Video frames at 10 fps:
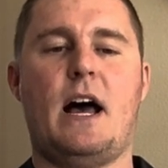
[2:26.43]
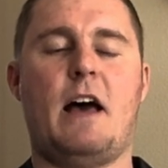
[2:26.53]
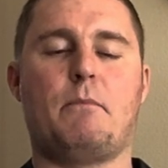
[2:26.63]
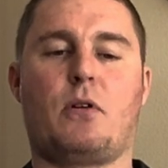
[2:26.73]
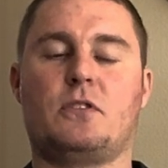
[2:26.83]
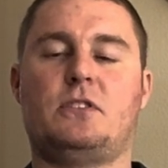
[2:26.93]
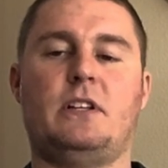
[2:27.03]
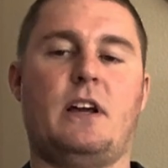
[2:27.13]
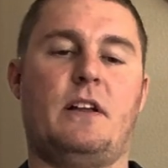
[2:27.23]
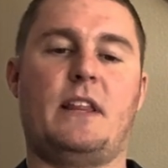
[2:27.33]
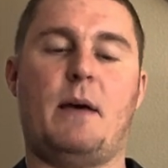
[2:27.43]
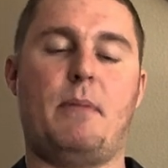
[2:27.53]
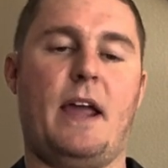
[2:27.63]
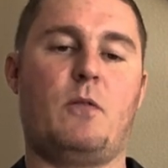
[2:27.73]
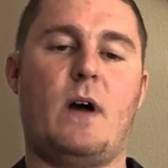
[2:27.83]
I'm personally on that
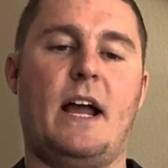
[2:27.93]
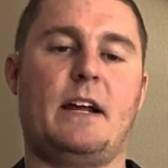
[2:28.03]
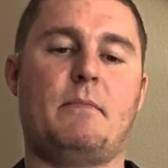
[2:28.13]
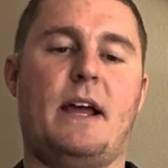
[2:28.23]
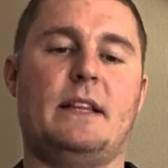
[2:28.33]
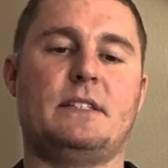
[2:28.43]
bandwagon, man.